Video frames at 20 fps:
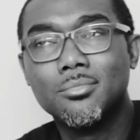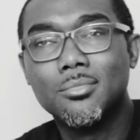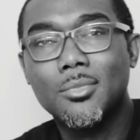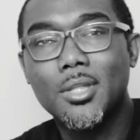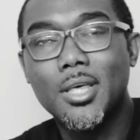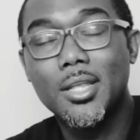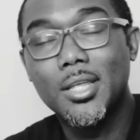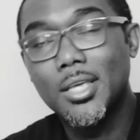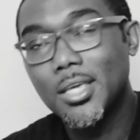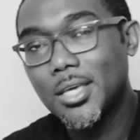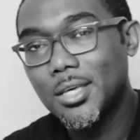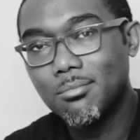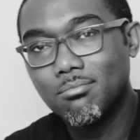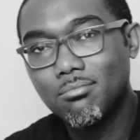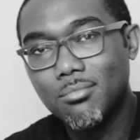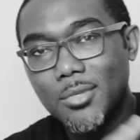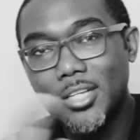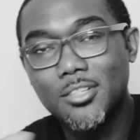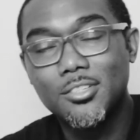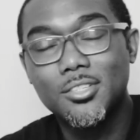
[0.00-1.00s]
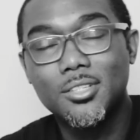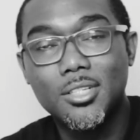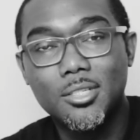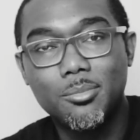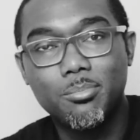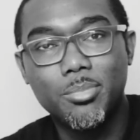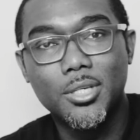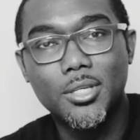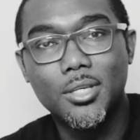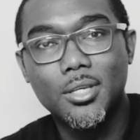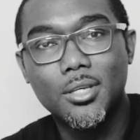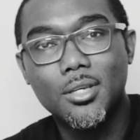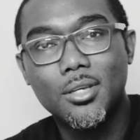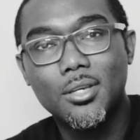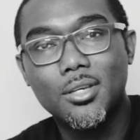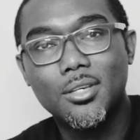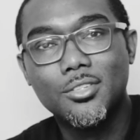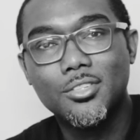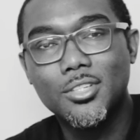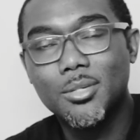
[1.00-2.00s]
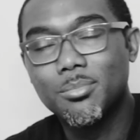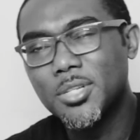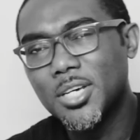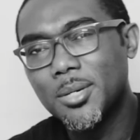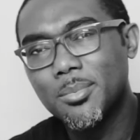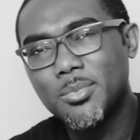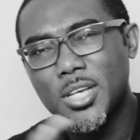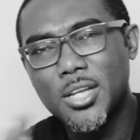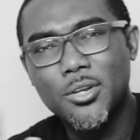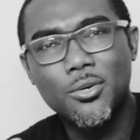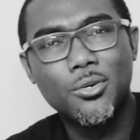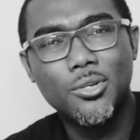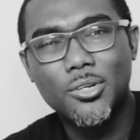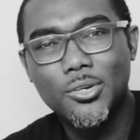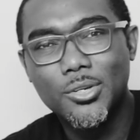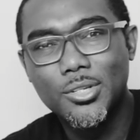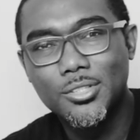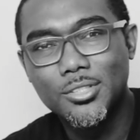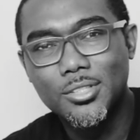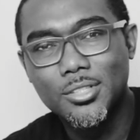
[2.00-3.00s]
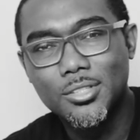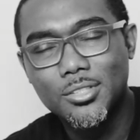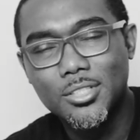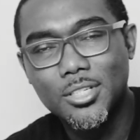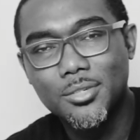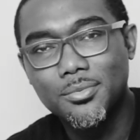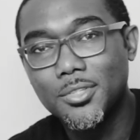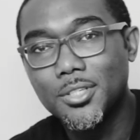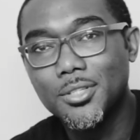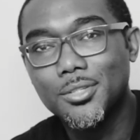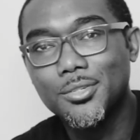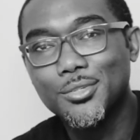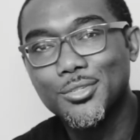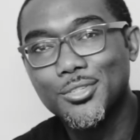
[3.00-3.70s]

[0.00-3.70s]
And again, that's nitpicky. Sometimes I don't notice this stuff either.